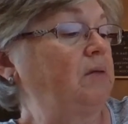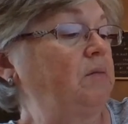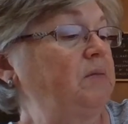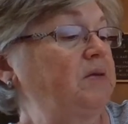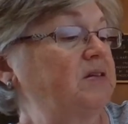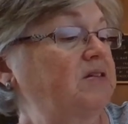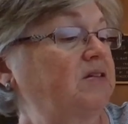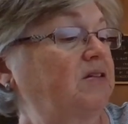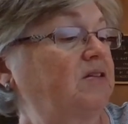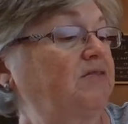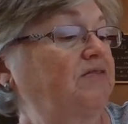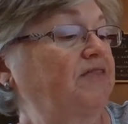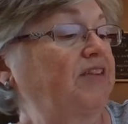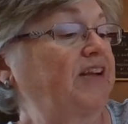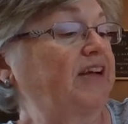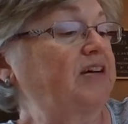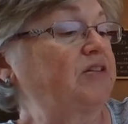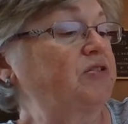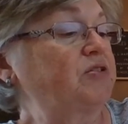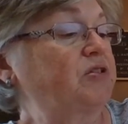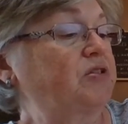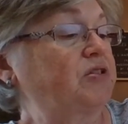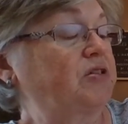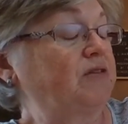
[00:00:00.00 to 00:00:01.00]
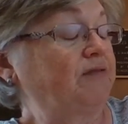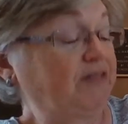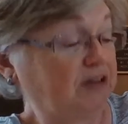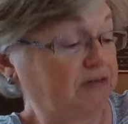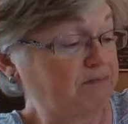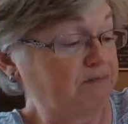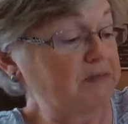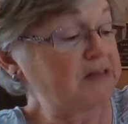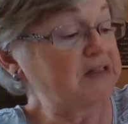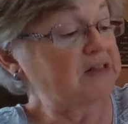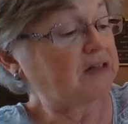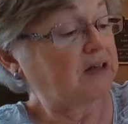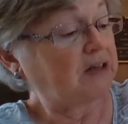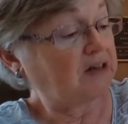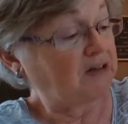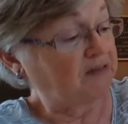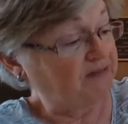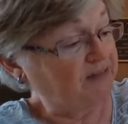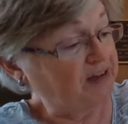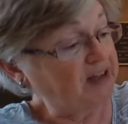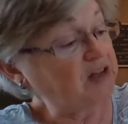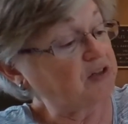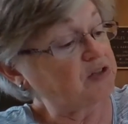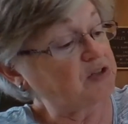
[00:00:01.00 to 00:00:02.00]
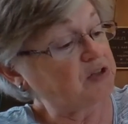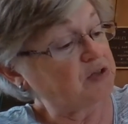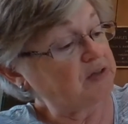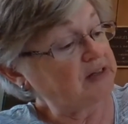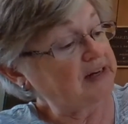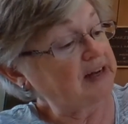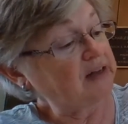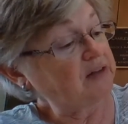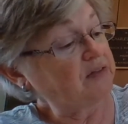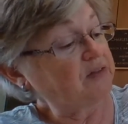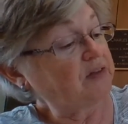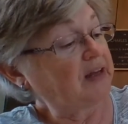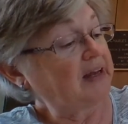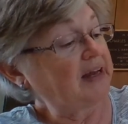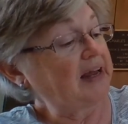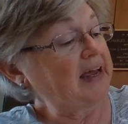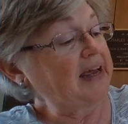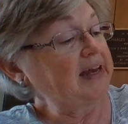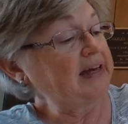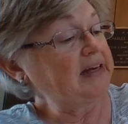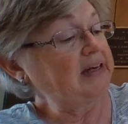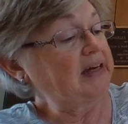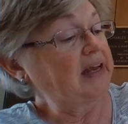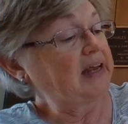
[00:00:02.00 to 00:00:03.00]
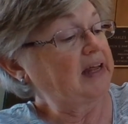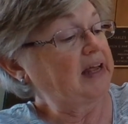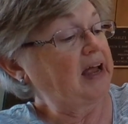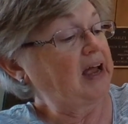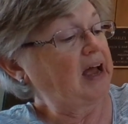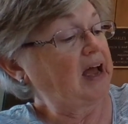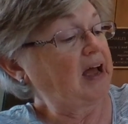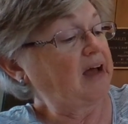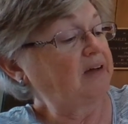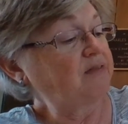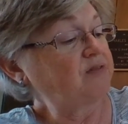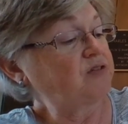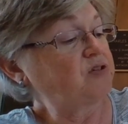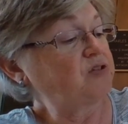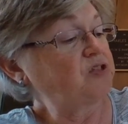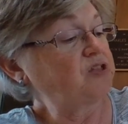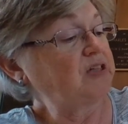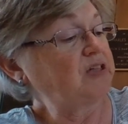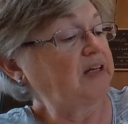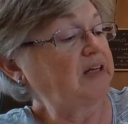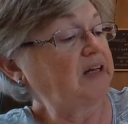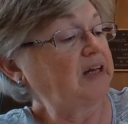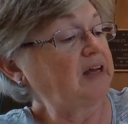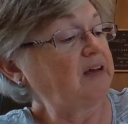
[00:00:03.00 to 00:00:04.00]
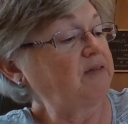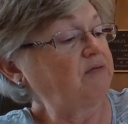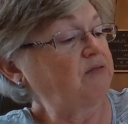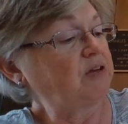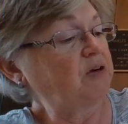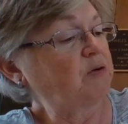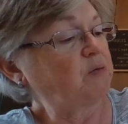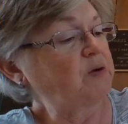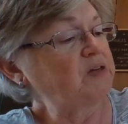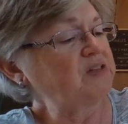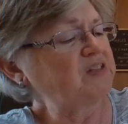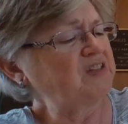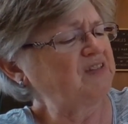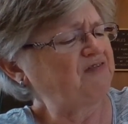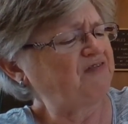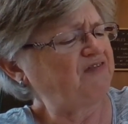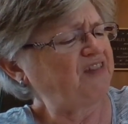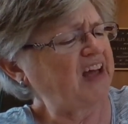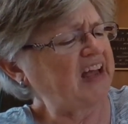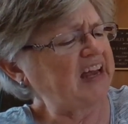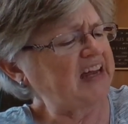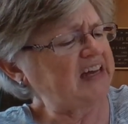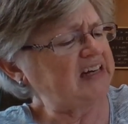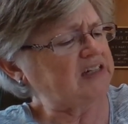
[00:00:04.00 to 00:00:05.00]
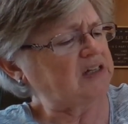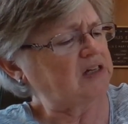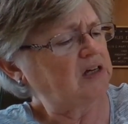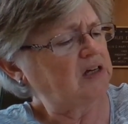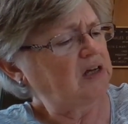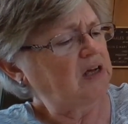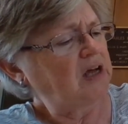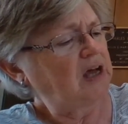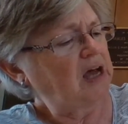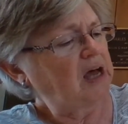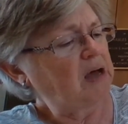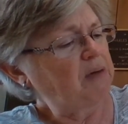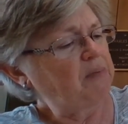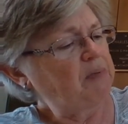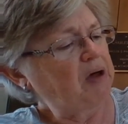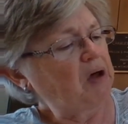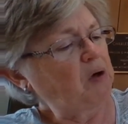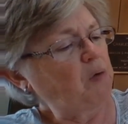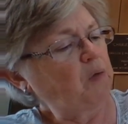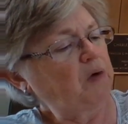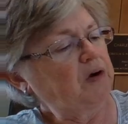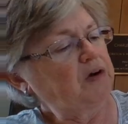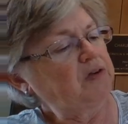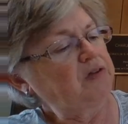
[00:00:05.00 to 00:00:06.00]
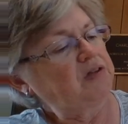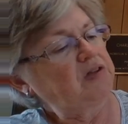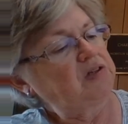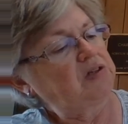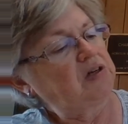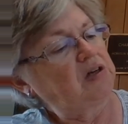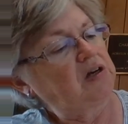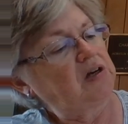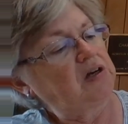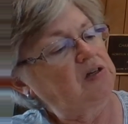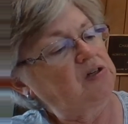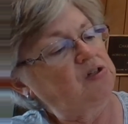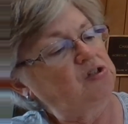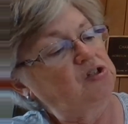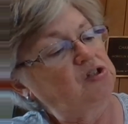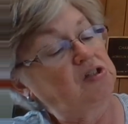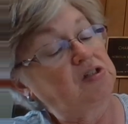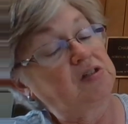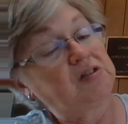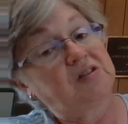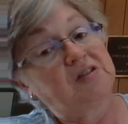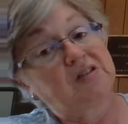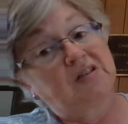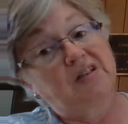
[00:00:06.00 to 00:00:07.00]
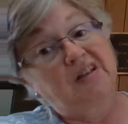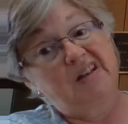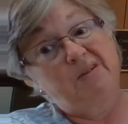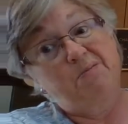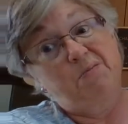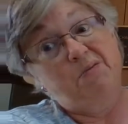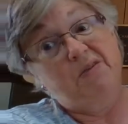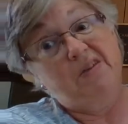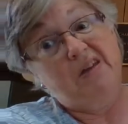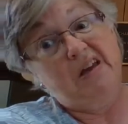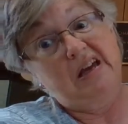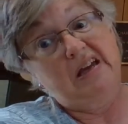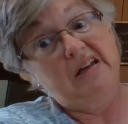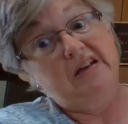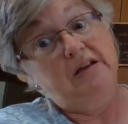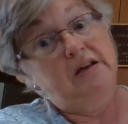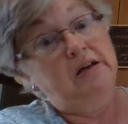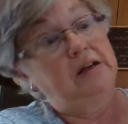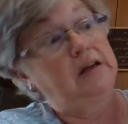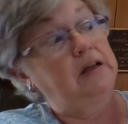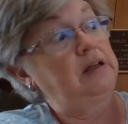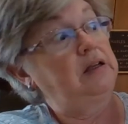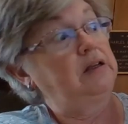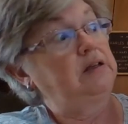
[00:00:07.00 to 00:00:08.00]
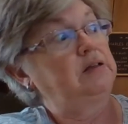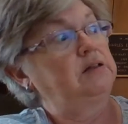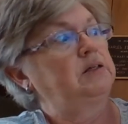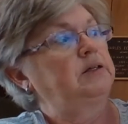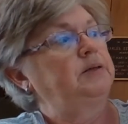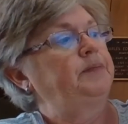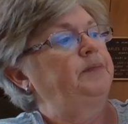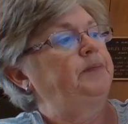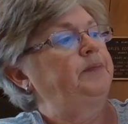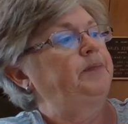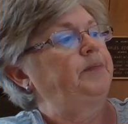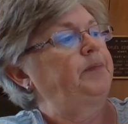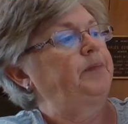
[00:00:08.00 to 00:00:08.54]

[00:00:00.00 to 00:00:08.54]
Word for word: Miss Clavel, Miss Clavel turned out the light. After she left, there was a fight about where the dog should sleep that night.